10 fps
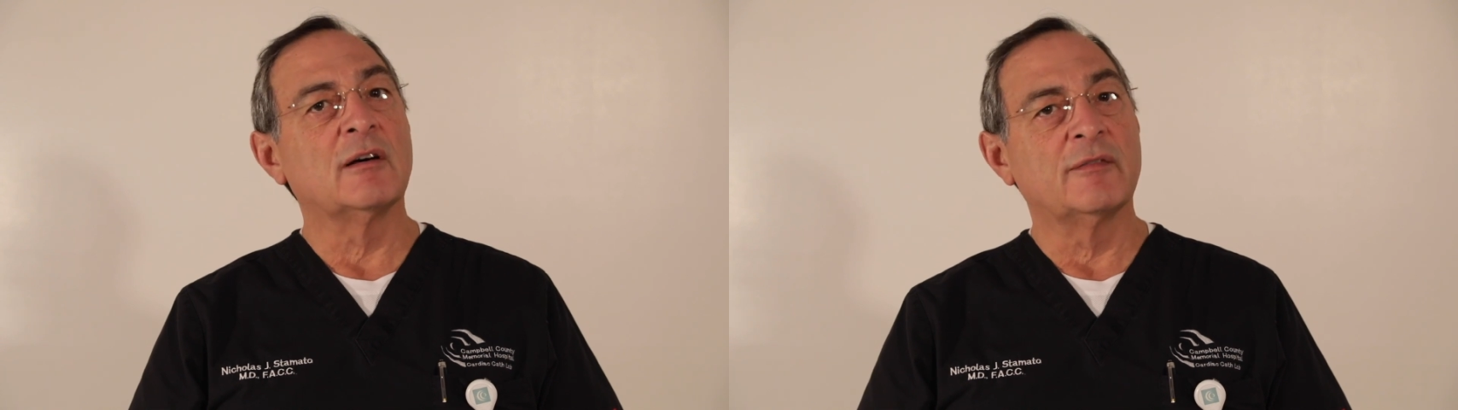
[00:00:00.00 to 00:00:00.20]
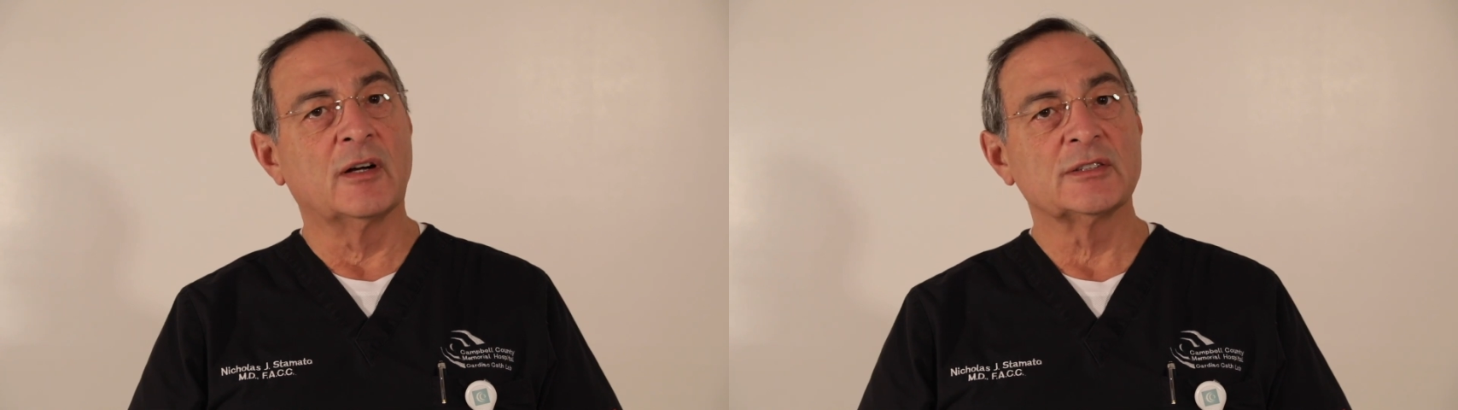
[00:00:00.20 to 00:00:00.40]

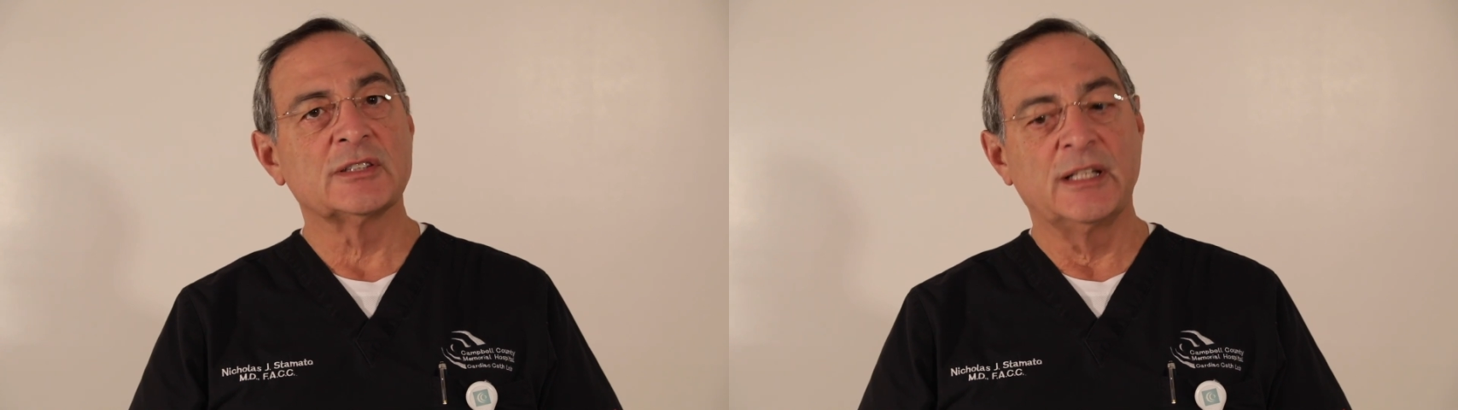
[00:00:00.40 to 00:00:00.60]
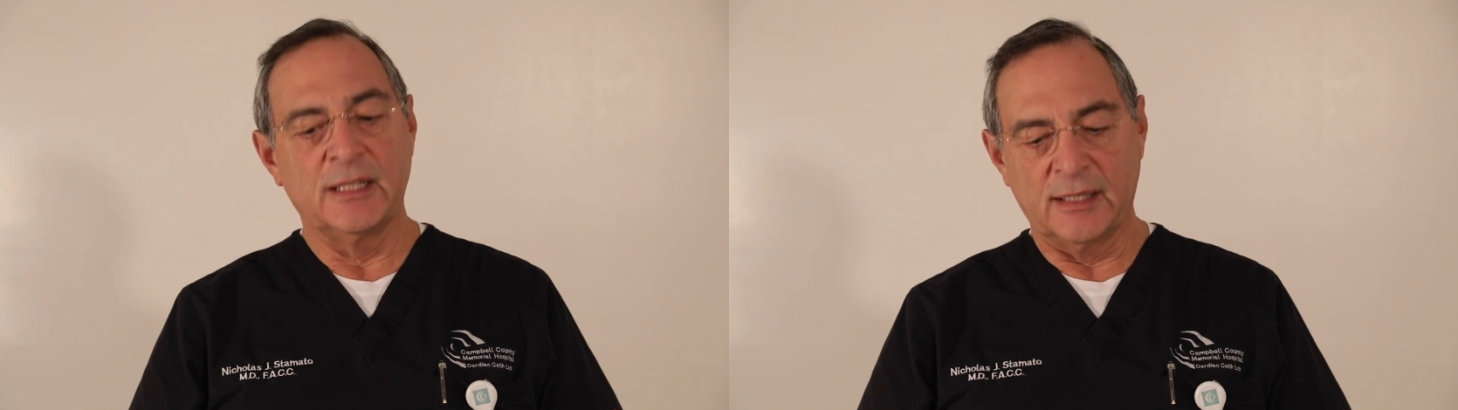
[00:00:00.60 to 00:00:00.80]
of
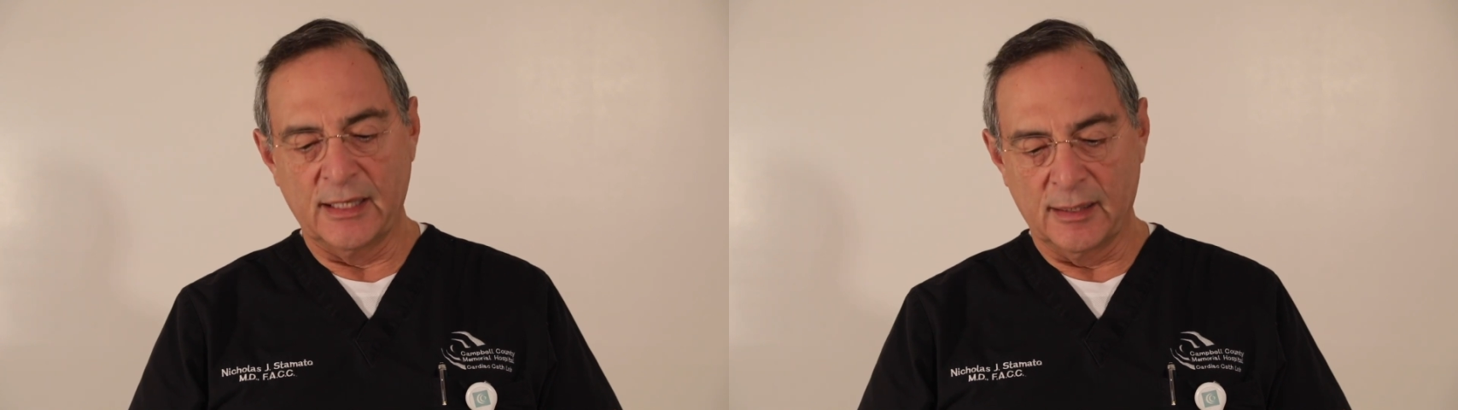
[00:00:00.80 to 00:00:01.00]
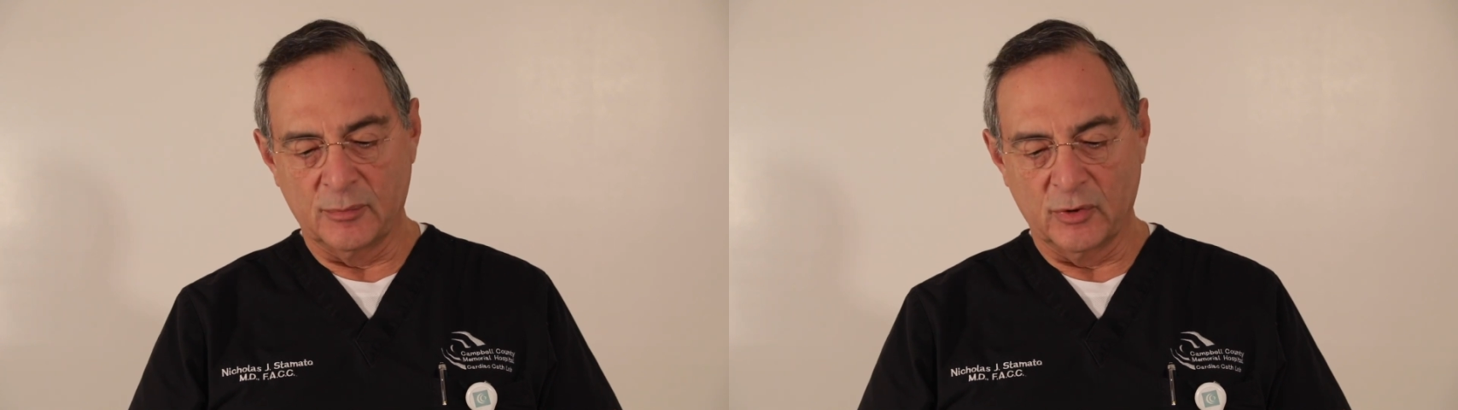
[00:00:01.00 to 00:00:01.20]
us in
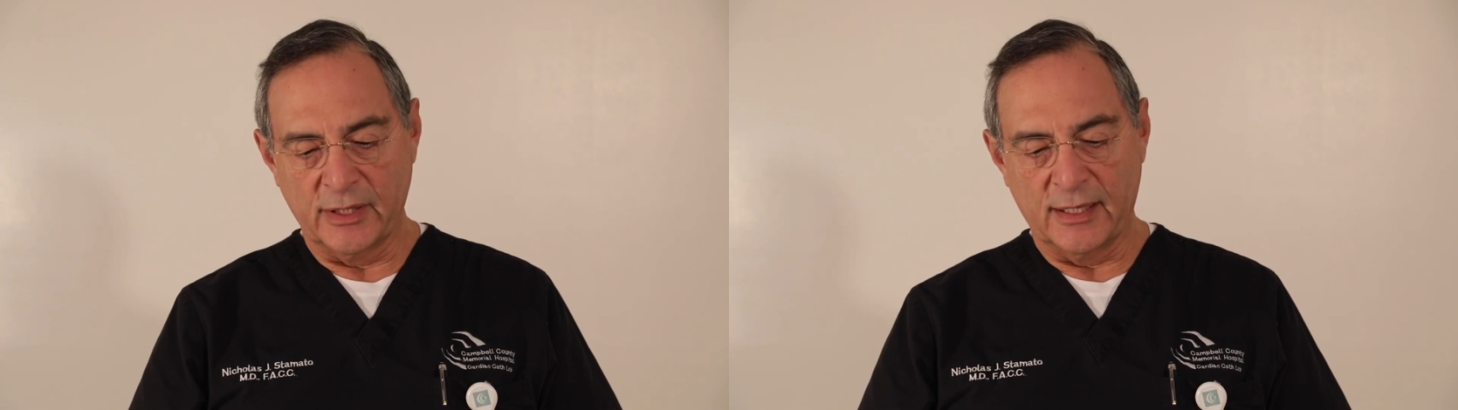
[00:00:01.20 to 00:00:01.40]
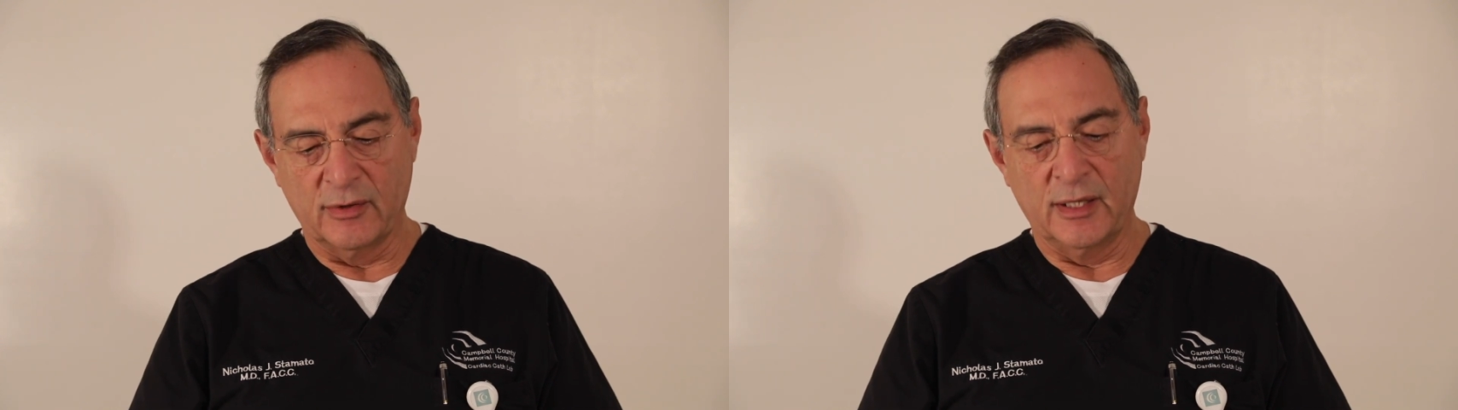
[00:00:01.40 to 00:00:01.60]
Campbell
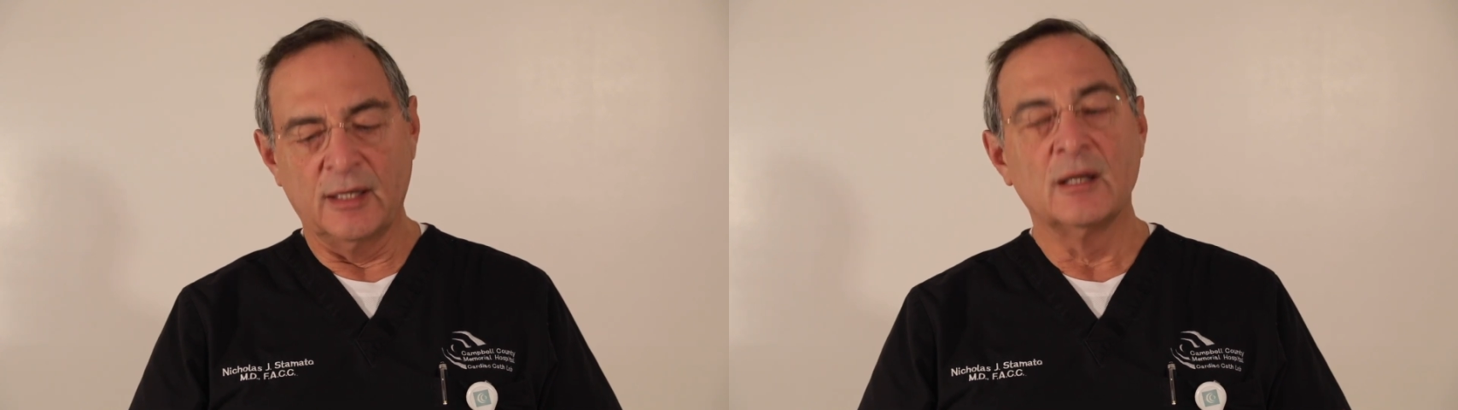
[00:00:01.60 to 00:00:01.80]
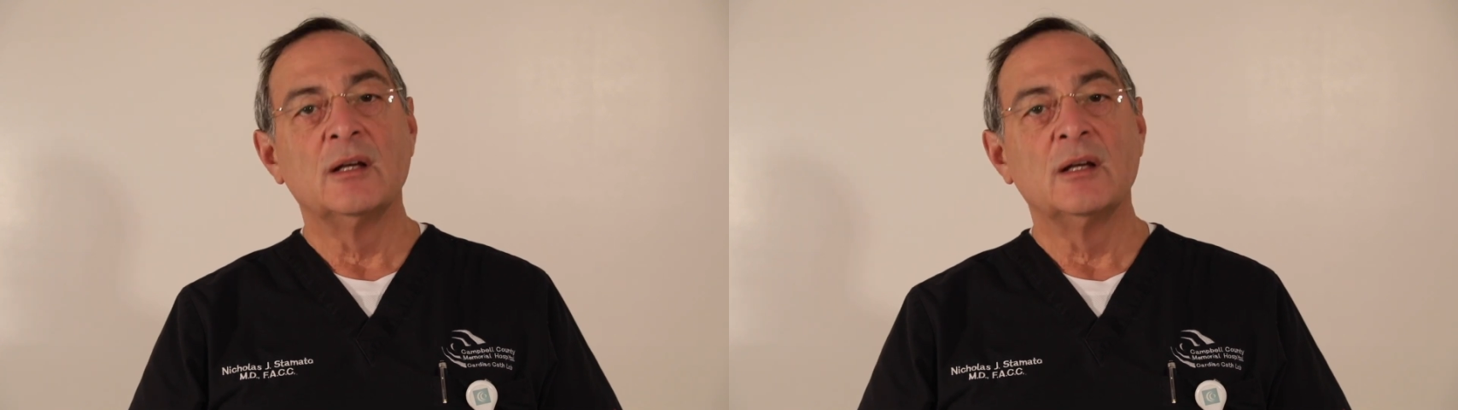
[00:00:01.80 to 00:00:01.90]
County